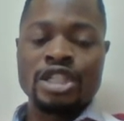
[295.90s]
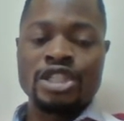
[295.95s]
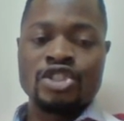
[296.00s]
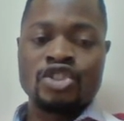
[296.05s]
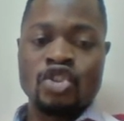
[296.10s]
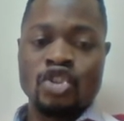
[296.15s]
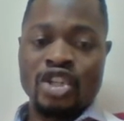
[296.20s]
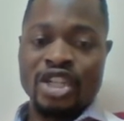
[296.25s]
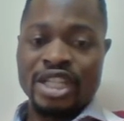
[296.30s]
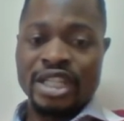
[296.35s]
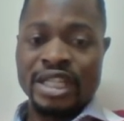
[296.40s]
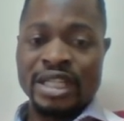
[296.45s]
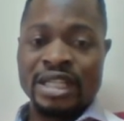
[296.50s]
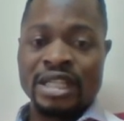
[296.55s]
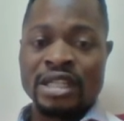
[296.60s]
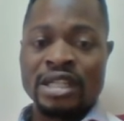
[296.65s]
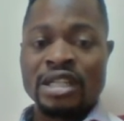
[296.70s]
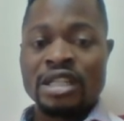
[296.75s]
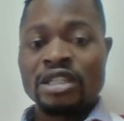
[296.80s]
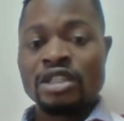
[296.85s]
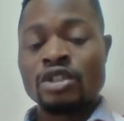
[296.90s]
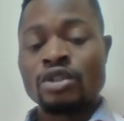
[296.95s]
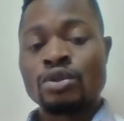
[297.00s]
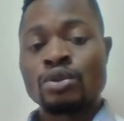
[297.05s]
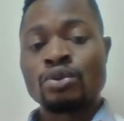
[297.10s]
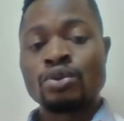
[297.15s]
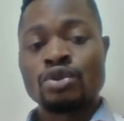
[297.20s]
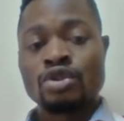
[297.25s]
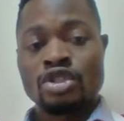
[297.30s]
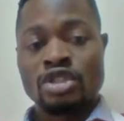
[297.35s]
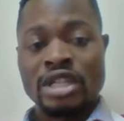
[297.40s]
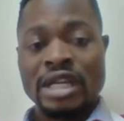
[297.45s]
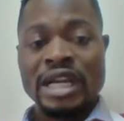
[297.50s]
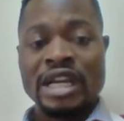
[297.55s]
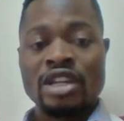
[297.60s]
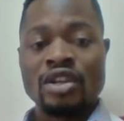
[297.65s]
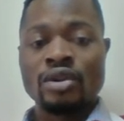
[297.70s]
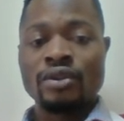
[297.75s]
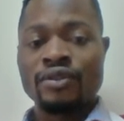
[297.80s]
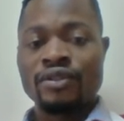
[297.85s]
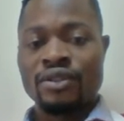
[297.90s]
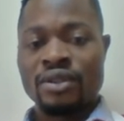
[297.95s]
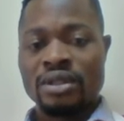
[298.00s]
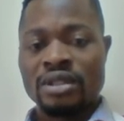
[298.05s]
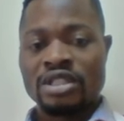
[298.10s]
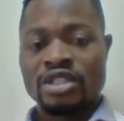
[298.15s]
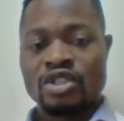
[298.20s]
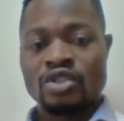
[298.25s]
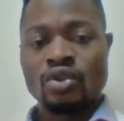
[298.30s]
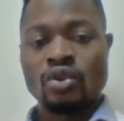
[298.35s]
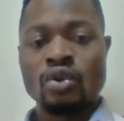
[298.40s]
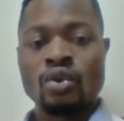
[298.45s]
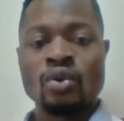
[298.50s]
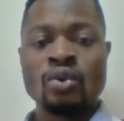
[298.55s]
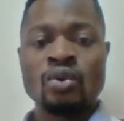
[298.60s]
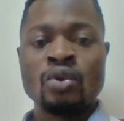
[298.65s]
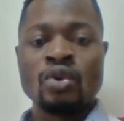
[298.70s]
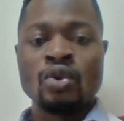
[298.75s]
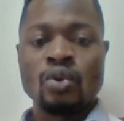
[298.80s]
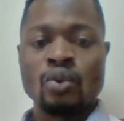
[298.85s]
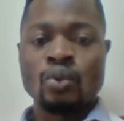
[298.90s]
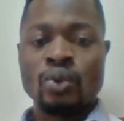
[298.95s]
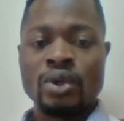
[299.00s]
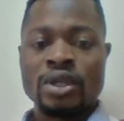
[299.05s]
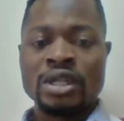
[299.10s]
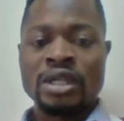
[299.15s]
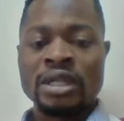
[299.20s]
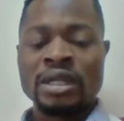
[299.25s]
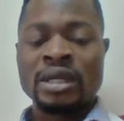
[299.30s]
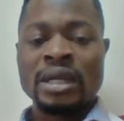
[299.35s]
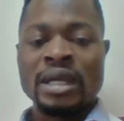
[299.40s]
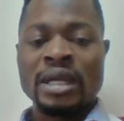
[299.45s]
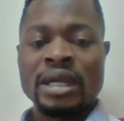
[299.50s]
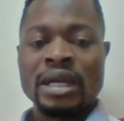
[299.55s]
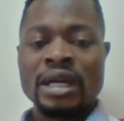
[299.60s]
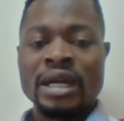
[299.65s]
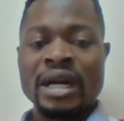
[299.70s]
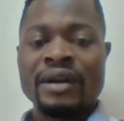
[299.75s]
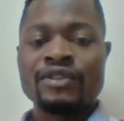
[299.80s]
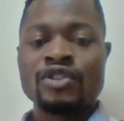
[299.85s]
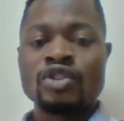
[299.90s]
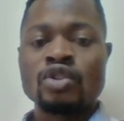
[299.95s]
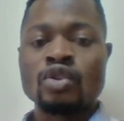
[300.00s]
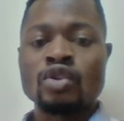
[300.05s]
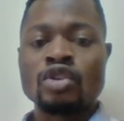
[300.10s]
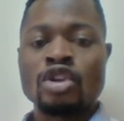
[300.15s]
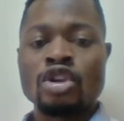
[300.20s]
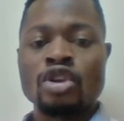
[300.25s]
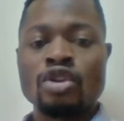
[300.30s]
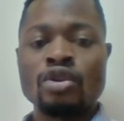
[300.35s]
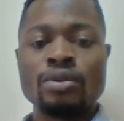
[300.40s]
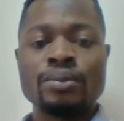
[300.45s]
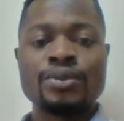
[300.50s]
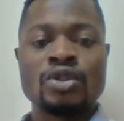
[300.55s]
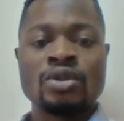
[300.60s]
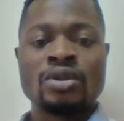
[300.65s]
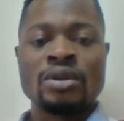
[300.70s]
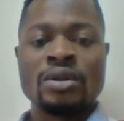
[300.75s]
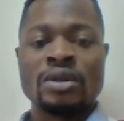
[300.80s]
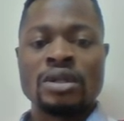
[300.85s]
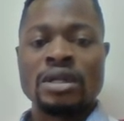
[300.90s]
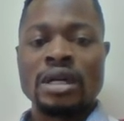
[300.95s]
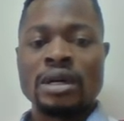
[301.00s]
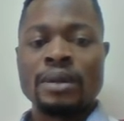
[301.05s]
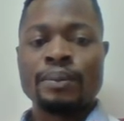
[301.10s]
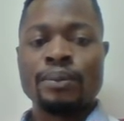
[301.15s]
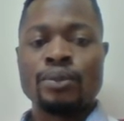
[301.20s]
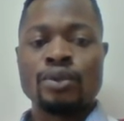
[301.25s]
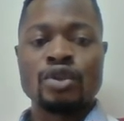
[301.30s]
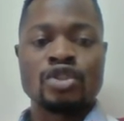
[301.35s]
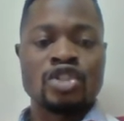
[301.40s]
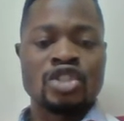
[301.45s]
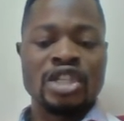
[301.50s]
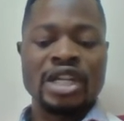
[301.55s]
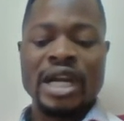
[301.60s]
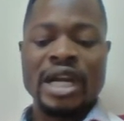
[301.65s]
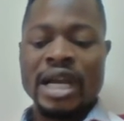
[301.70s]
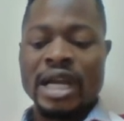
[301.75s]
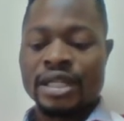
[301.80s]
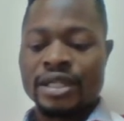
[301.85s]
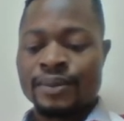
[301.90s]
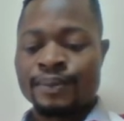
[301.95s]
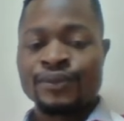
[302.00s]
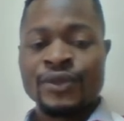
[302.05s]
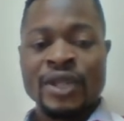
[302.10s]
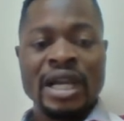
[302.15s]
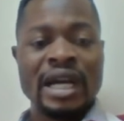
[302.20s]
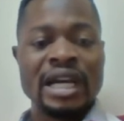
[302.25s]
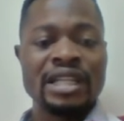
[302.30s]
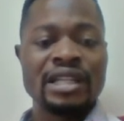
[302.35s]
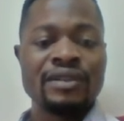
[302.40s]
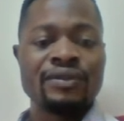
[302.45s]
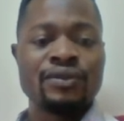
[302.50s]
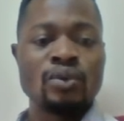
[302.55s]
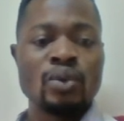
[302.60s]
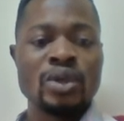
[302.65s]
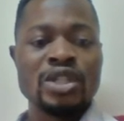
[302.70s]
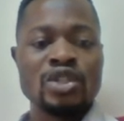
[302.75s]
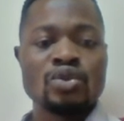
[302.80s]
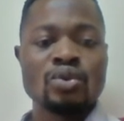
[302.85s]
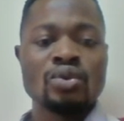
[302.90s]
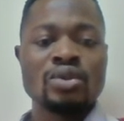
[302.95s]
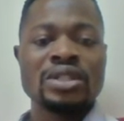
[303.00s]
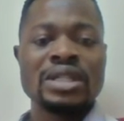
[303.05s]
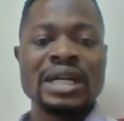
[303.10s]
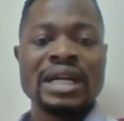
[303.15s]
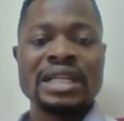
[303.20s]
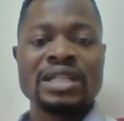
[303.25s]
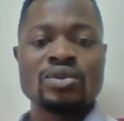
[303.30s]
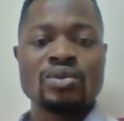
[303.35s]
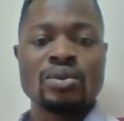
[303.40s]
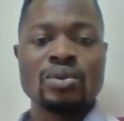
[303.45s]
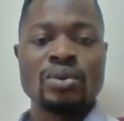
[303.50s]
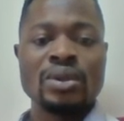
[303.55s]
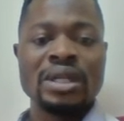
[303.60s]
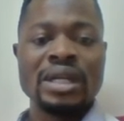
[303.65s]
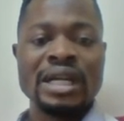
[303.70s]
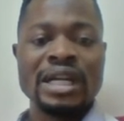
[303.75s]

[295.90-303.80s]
3 root sign of this. So we have to cube both sides. And if we do that, we will